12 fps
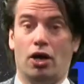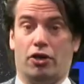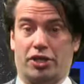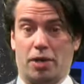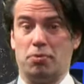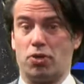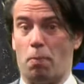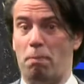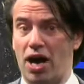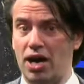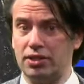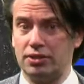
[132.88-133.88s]
A chemical
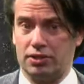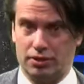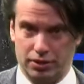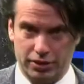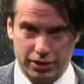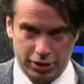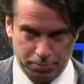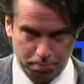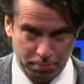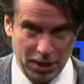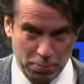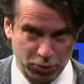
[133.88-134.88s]
bath
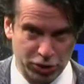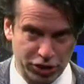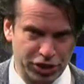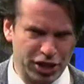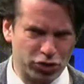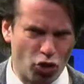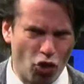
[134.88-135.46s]
deposition is